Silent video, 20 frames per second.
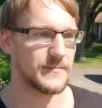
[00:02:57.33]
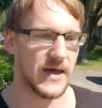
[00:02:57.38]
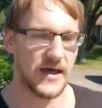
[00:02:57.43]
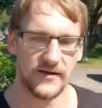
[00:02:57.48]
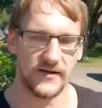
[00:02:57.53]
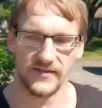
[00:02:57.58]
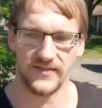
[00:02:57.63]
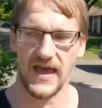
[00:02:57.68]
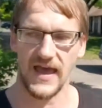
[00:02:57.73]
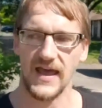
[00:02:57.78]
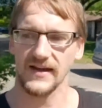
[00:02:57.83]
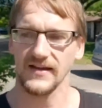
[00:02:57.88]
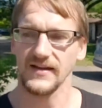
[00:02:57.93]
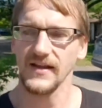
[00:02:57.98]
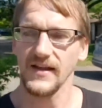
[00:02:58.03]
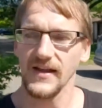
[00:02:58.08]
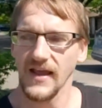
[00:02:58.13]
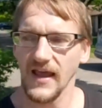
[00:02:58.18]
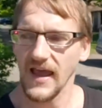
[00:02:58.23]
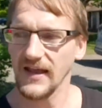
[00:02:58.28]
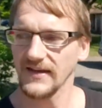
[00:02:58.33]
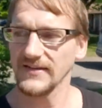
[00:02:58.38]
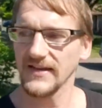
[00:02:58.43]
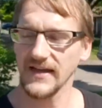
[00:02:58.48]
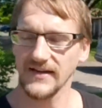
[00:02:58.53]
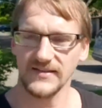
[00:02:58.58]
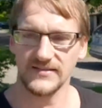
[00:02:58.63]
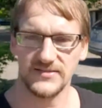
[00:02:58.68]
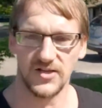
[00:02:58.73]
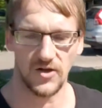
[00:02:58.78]
out of that, and
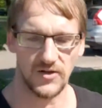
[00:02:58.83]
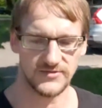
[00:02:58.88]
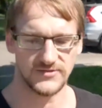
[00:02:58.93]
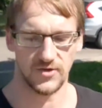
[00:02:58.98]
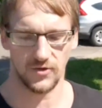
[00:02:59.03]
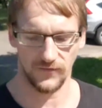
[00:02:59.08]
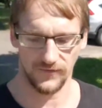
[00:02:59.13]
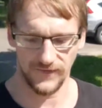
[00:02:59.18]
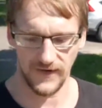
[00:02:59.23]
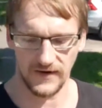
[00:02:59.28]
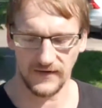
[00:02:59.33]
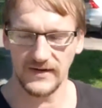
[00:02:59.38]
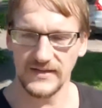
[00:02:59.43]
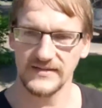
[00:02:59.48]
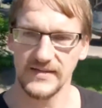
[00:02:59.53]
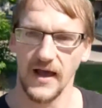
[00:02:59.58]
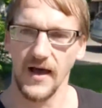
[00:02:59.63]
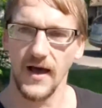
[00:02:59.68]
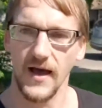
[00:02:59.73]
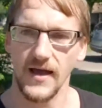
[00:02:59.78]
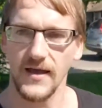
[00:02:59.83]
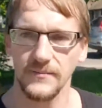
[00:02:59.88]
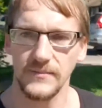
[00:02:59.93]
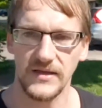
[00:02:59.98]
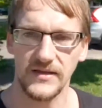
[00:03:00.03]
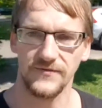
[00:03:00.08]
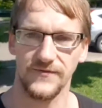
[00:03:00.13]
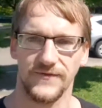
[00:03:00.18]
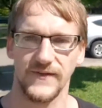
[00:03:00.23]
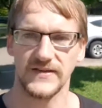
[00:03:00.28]
yet it's also very time
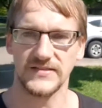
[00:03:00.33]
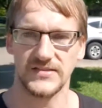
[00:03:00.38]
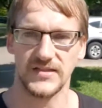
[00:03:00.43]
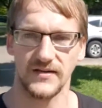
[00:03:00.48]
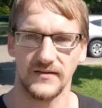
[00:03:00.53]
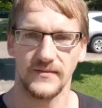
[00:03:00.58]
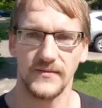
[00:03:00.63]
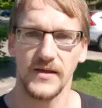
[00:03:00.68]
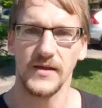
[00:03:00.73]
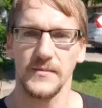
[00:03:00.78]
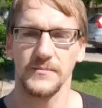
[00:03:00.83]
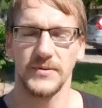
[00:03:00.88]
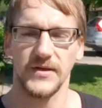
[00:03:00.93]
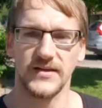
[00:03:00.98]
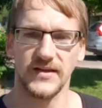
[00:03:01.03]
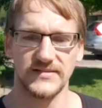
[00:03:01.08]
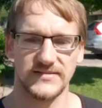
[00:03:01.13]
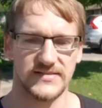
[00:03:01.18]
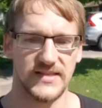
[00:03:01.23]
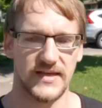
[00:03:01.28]
efficient, because